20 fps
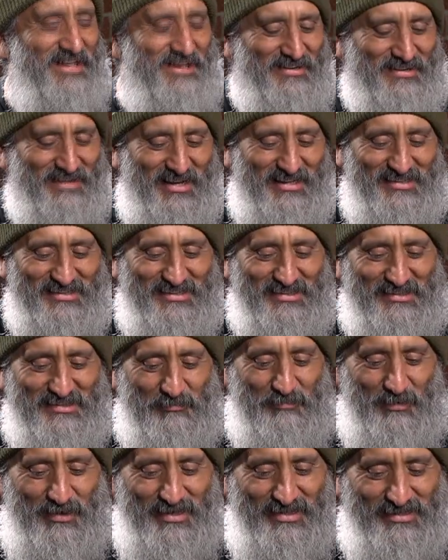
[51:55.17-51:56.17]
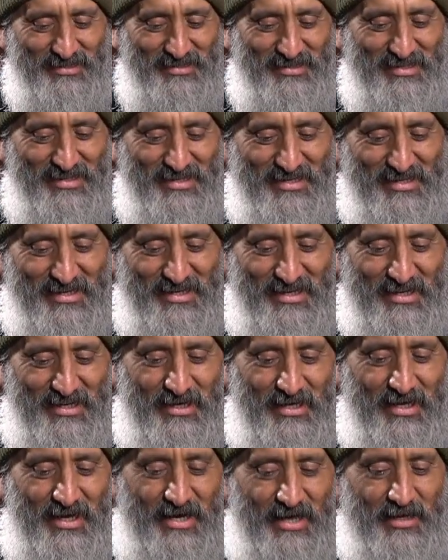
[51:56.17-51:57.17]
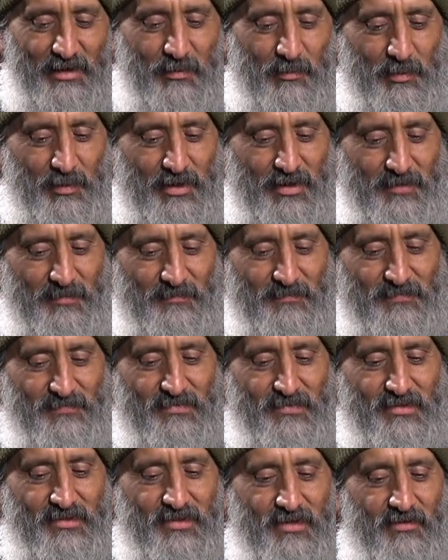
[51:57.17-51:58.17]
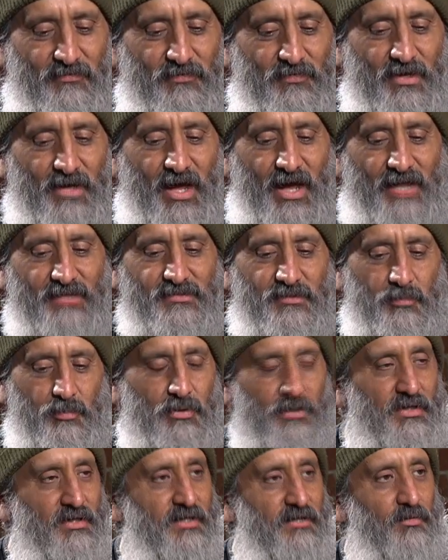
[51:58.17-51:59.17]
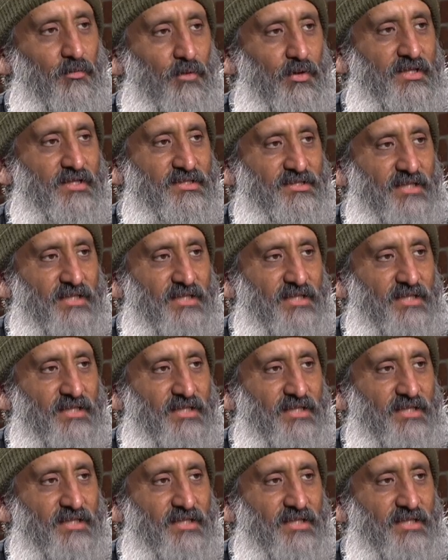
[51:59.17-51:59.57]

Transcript: So I don't have to explain a lot, but if you had to put it in one